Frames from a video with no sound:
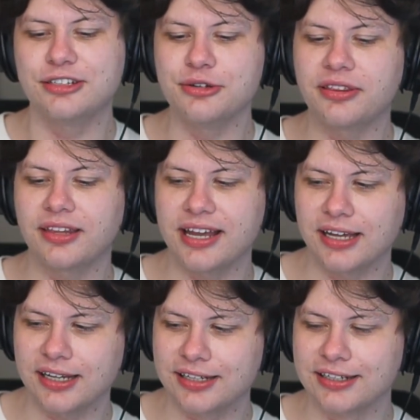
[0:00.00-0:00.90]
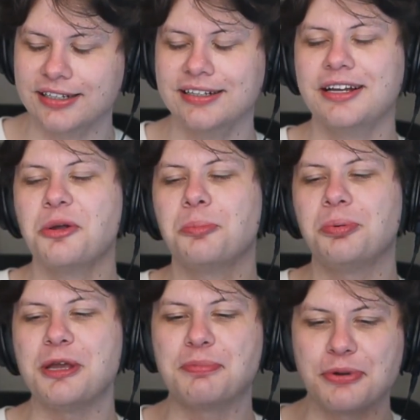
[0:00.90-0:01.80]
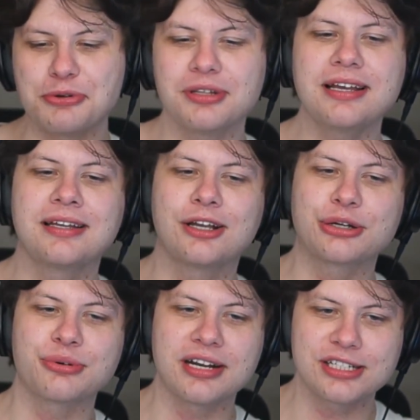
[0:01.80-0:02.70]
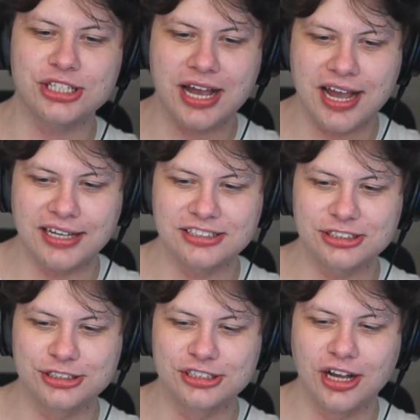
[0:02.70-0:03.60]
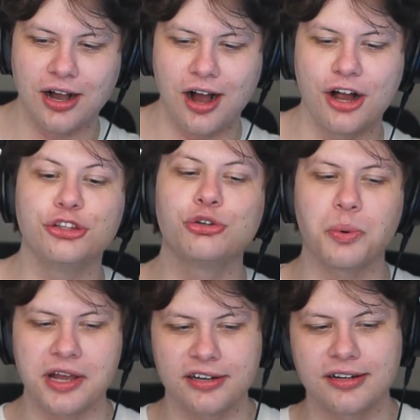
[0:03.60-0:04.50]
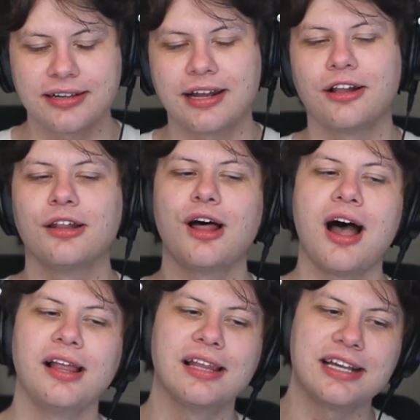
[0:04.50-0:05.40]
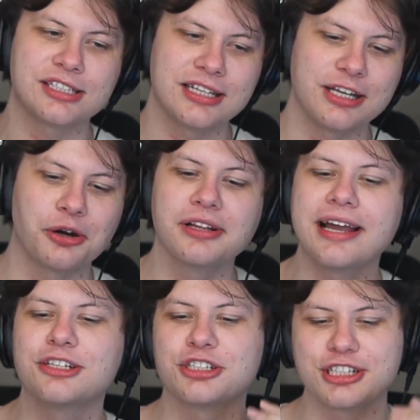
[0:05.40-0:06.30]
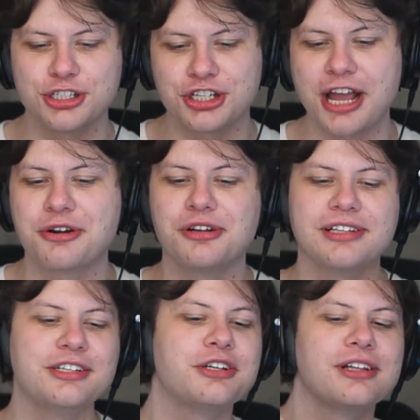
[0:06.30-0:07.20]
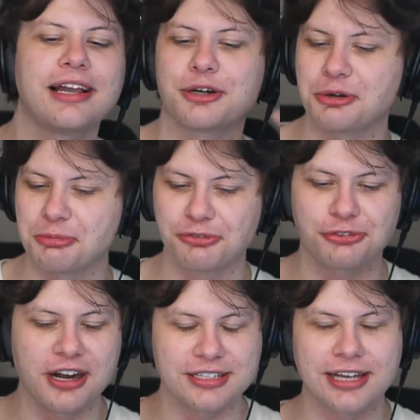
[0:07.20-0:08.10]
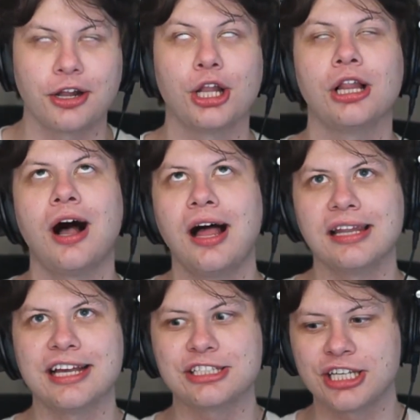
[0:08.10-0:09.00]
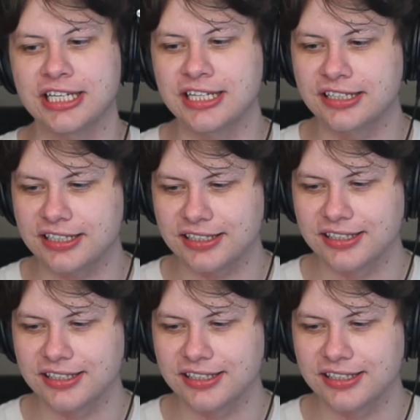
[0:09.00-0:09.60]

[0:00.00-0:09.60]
think people who like criticize on Twitter get a lot less heat, or like just in general in your like group of friends get a lot less heat